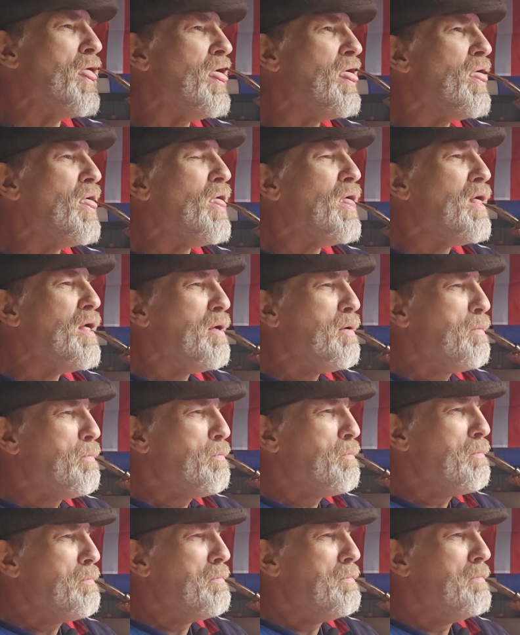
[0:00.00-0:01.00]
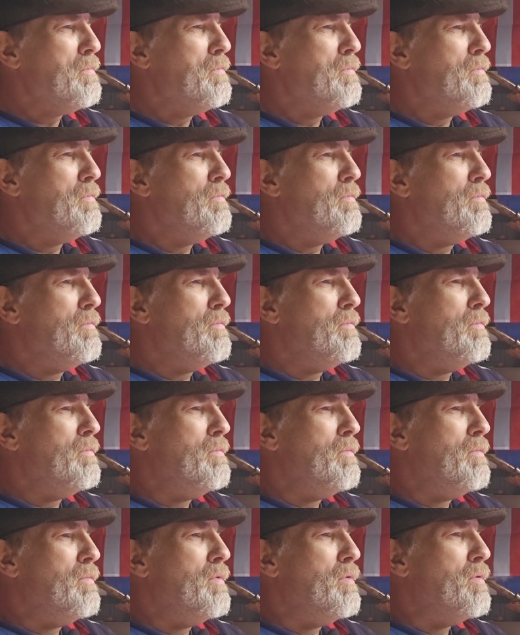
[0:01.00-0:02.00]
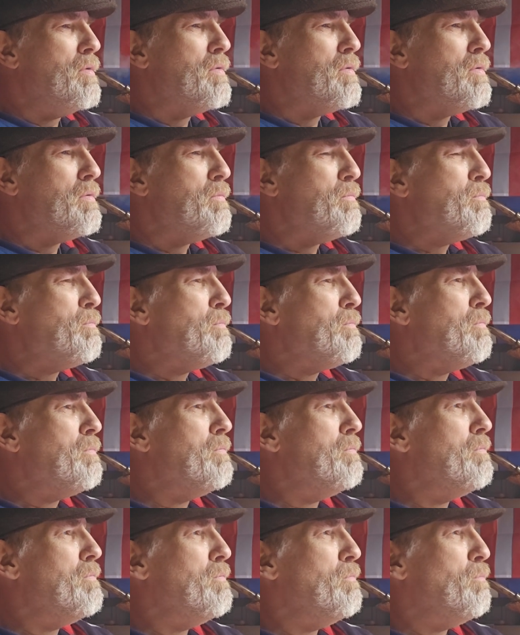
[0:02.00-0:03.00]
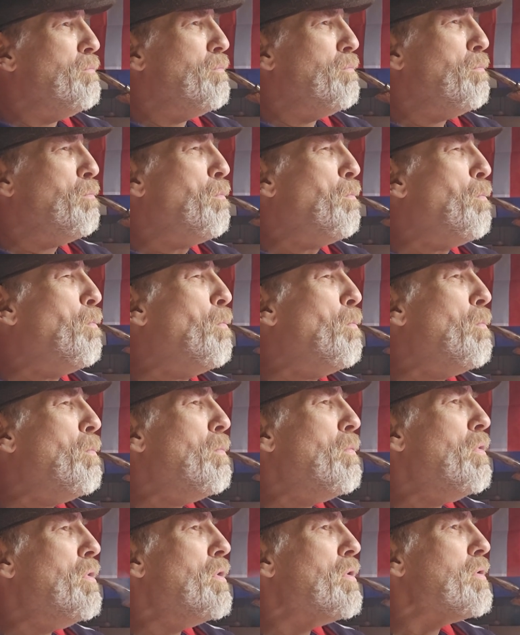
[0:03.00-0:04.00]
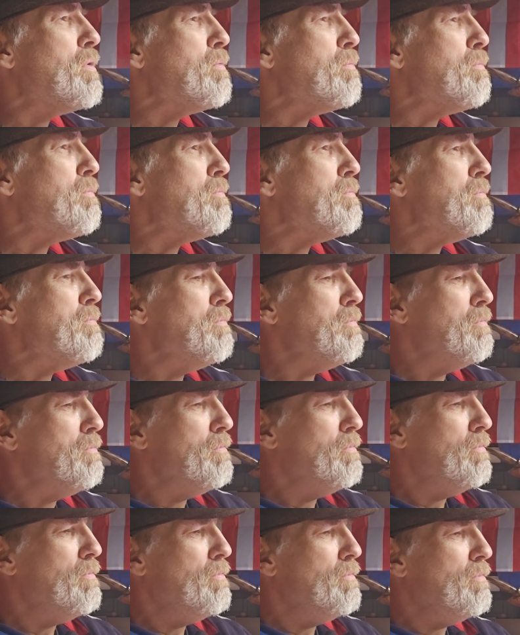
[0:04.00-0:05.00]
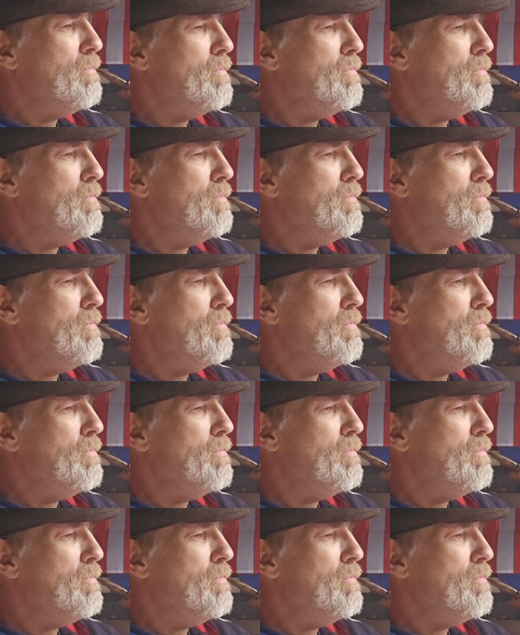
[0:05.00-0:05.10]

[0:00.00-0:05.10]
[no speech]